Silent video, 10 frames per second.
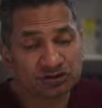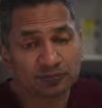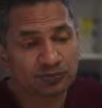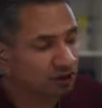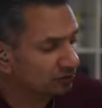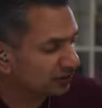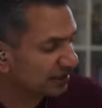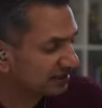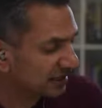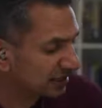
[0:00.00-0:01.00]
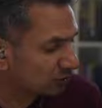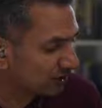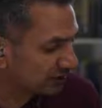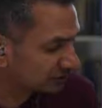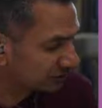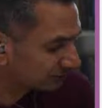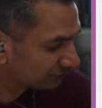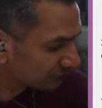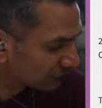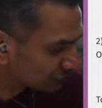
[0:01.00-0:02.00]
So ballpark, I reckon,
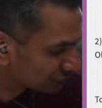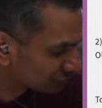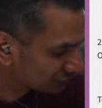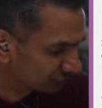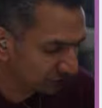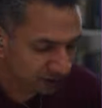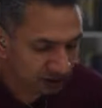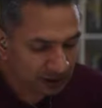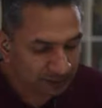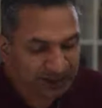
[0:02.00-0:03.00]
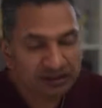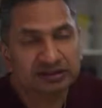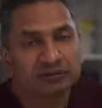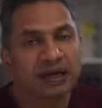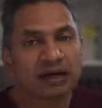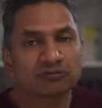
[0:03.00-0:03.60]
£2 million.